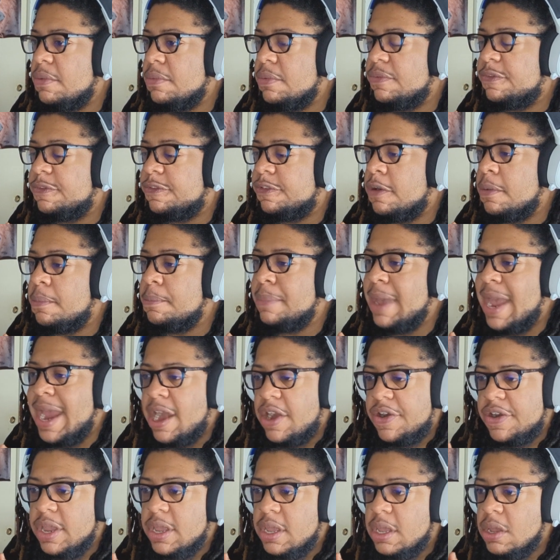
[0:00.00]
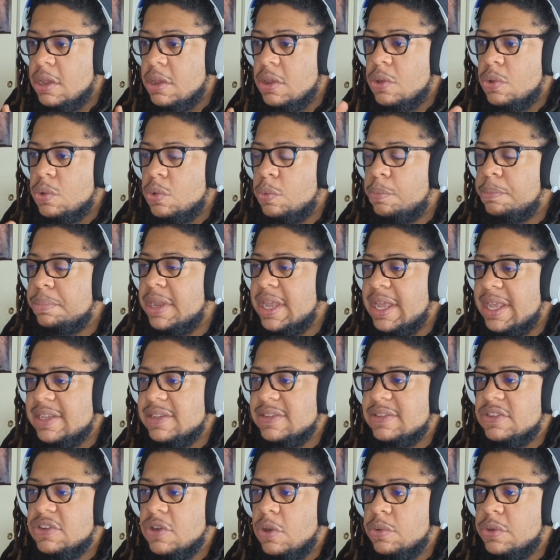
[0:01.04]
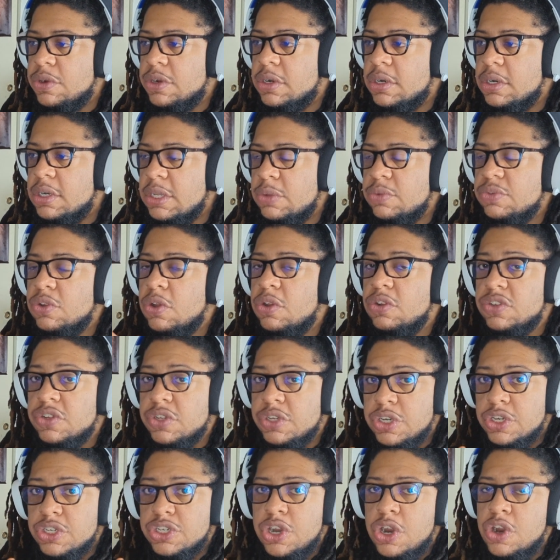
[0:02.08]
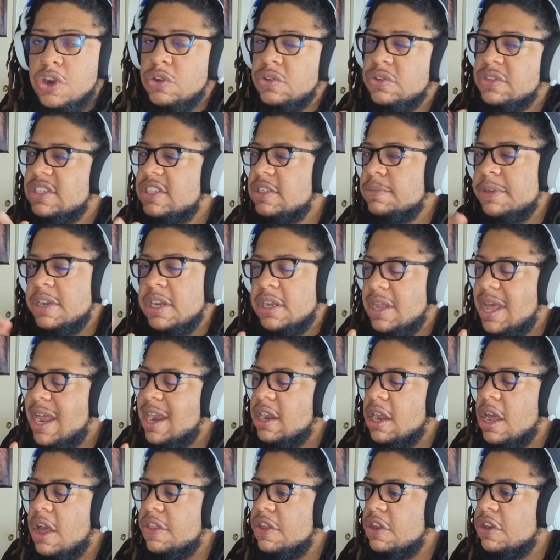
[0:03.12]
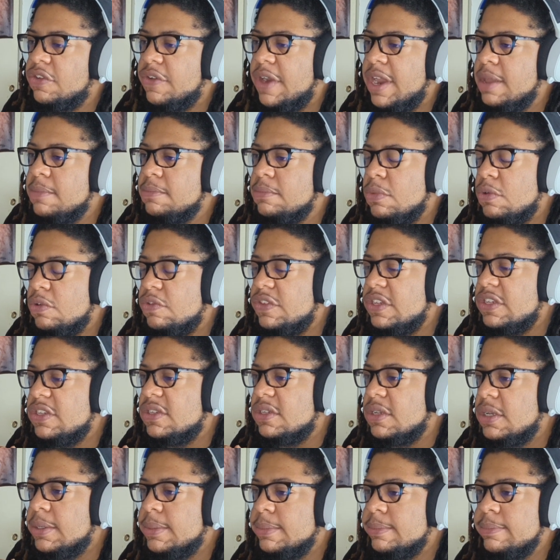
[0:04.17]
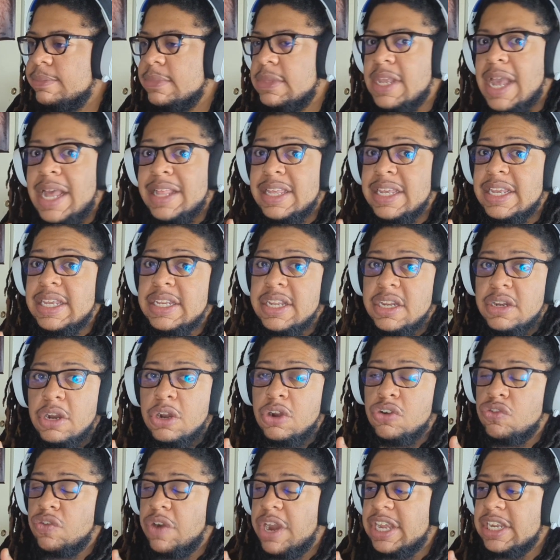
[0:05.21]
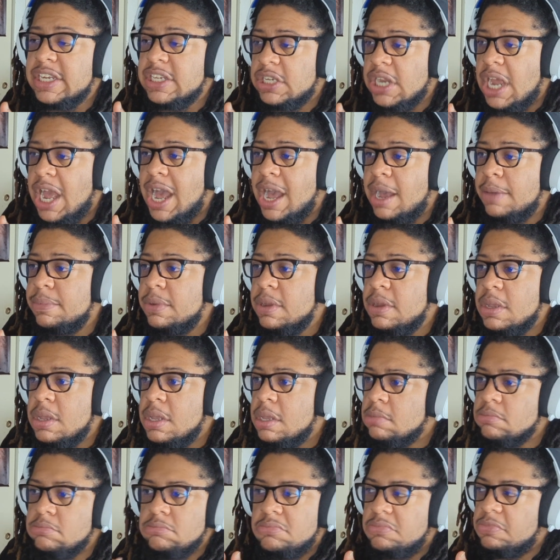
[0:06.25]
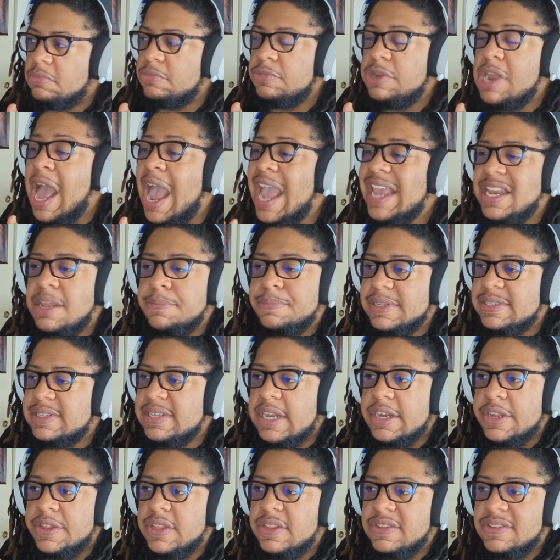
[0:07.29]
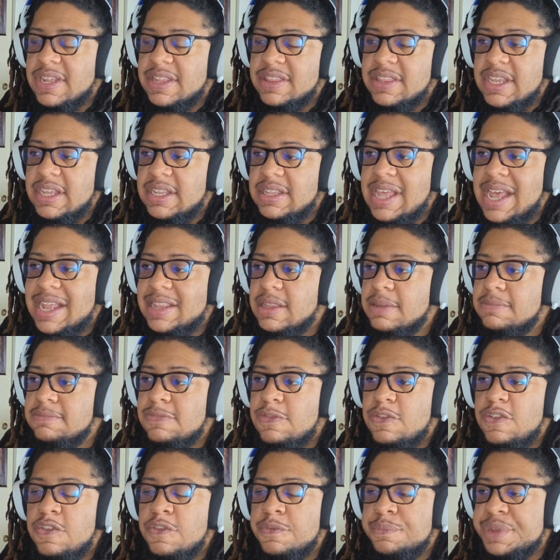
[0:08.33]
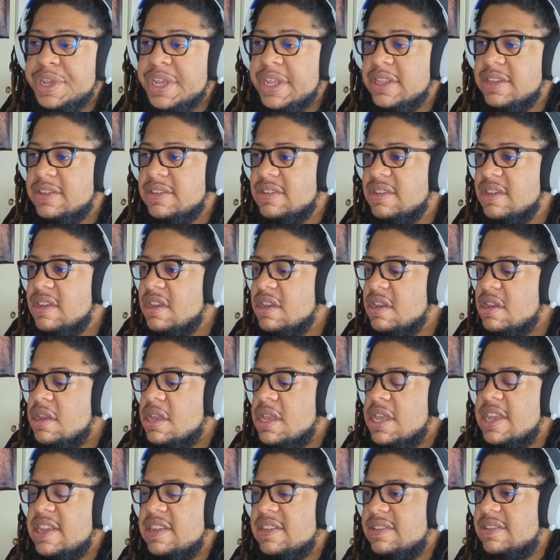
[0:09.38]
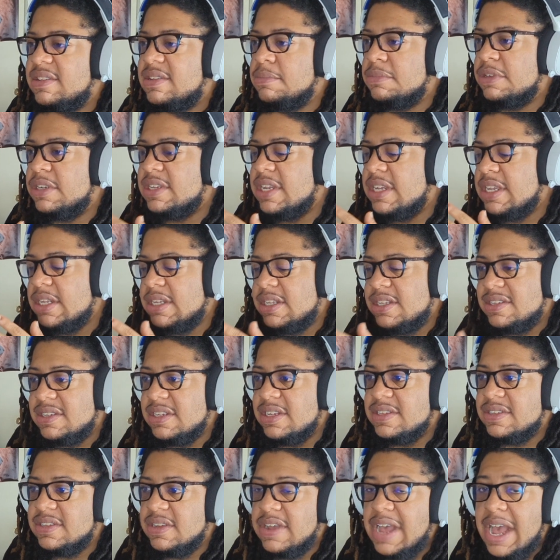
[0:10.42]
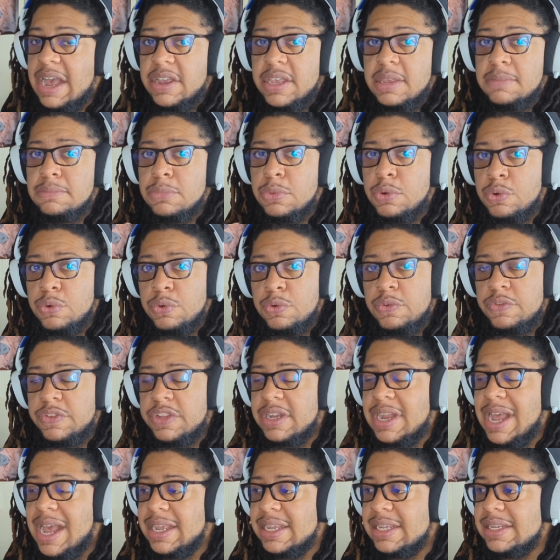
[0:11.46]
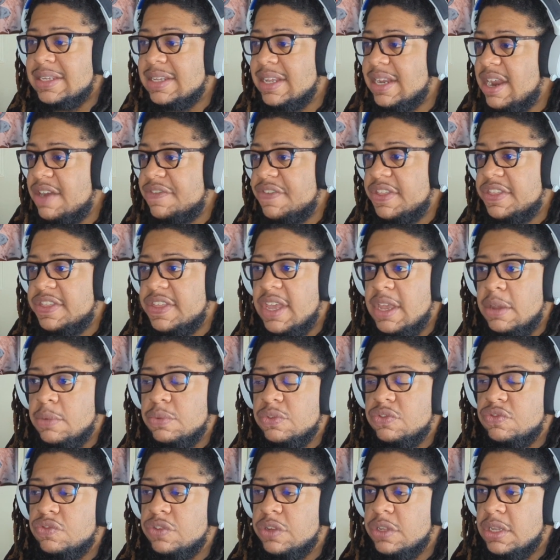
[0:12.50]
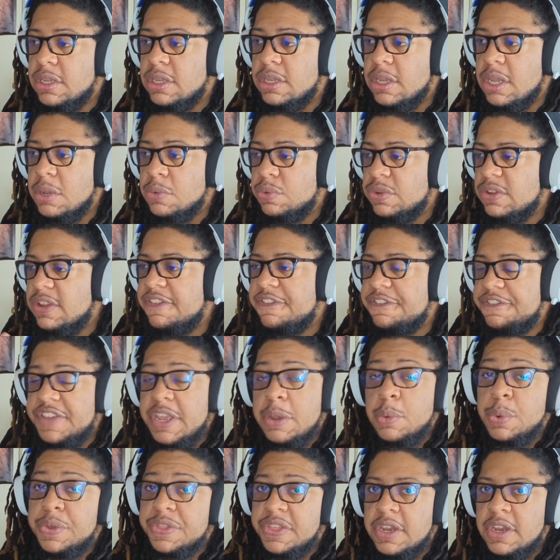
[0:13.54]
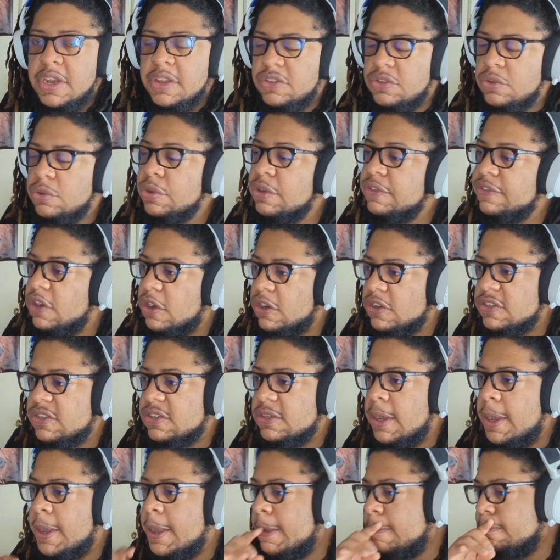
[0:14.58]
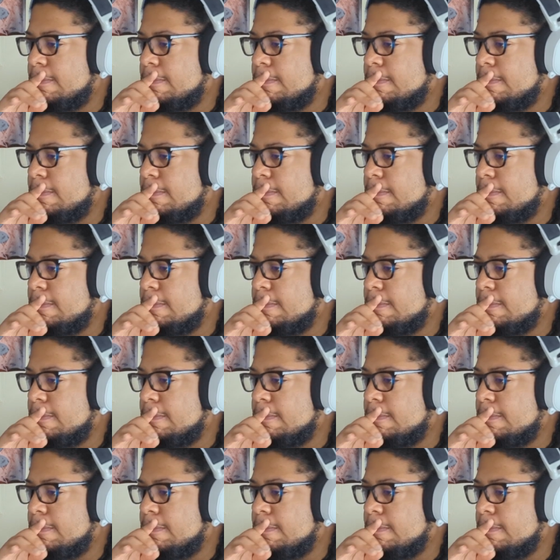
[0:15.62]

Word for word: from Barry, who plays Joker, he was also in Eternals. He's been in a lot of other great movies. I think he did a great job. Ninety percent of this, I think that the movement, his meticulousness on how he moved and how he did everything was really it fit within this universe